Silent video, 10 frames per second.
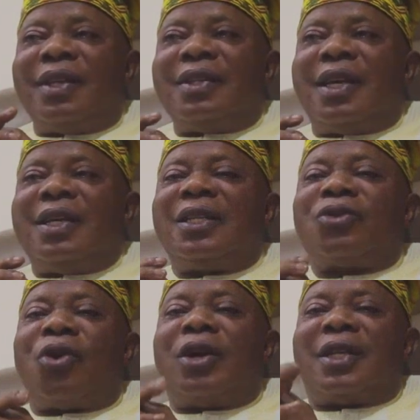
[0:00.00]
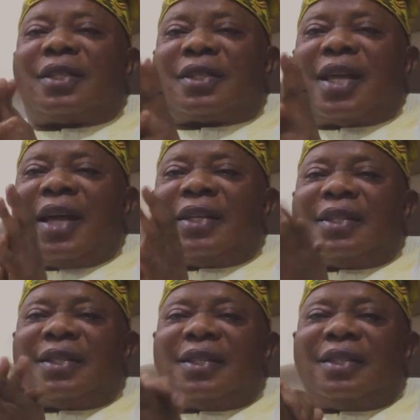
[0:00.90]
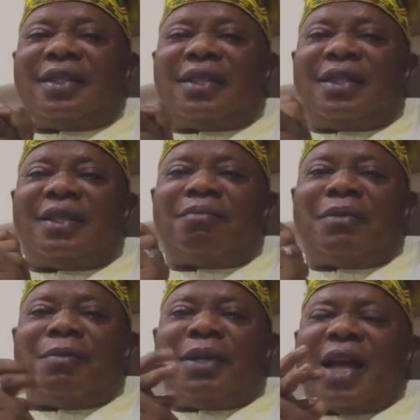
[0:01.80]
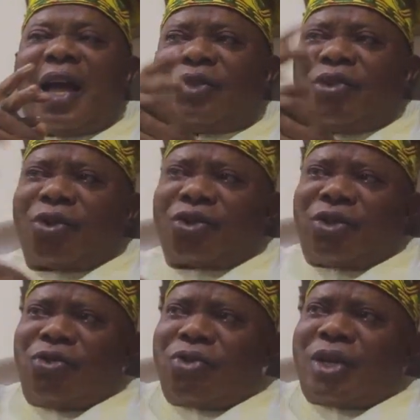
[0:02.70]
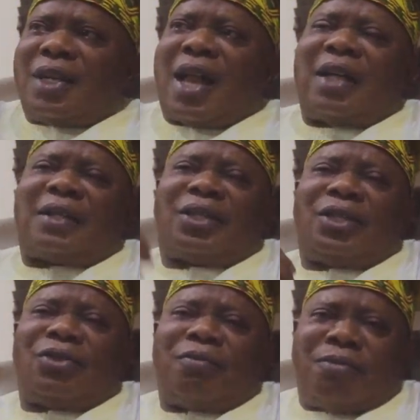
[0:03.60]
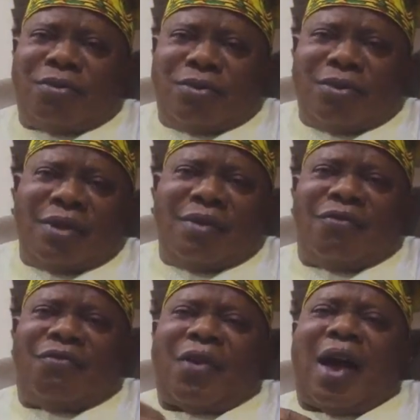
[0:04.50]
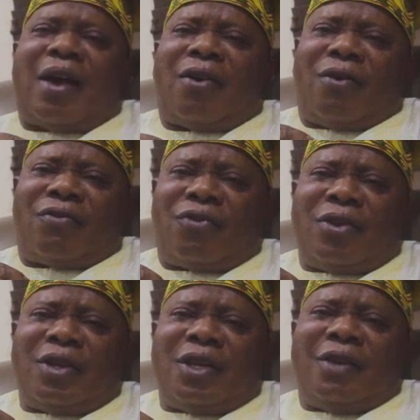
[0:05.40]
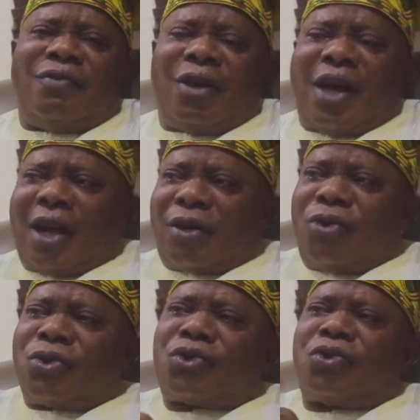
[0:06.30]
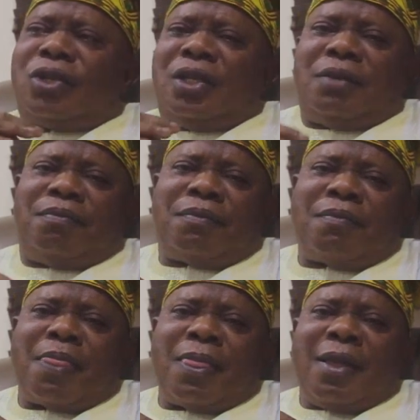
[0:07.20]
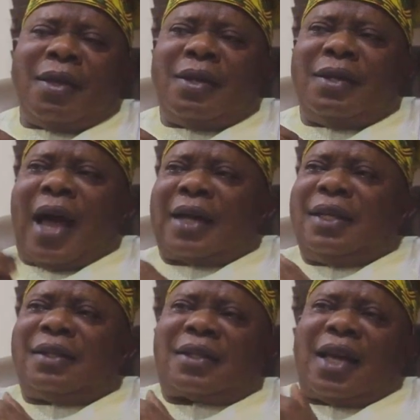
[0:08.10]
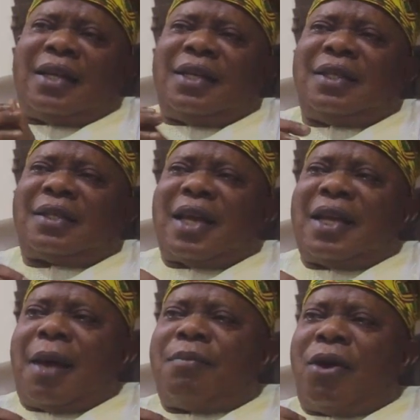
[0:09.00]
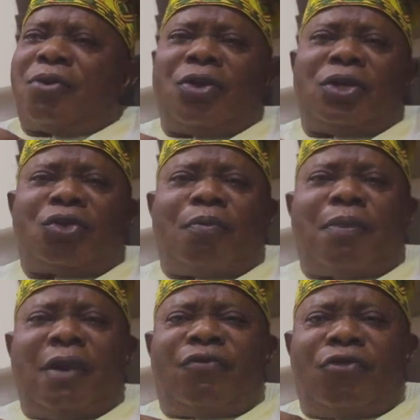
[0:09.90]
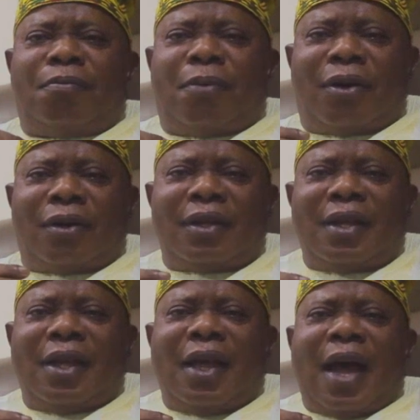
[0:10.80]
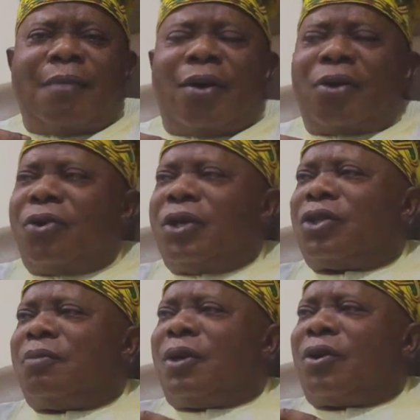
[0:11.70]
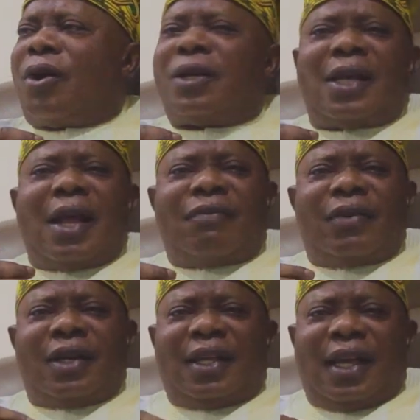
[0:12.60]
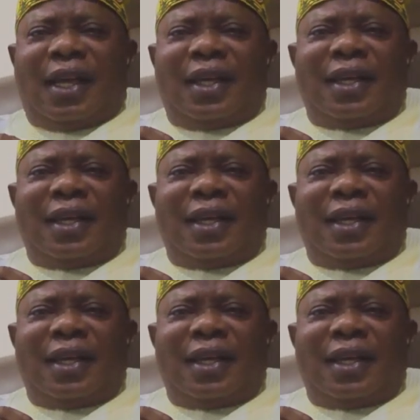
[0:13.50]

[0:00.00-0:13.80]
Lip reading: they need to understand. Maybe they are just looking at Tinubu far off. If you get close to him, like he said, I'm not going to play football. I'm not going to be running every day.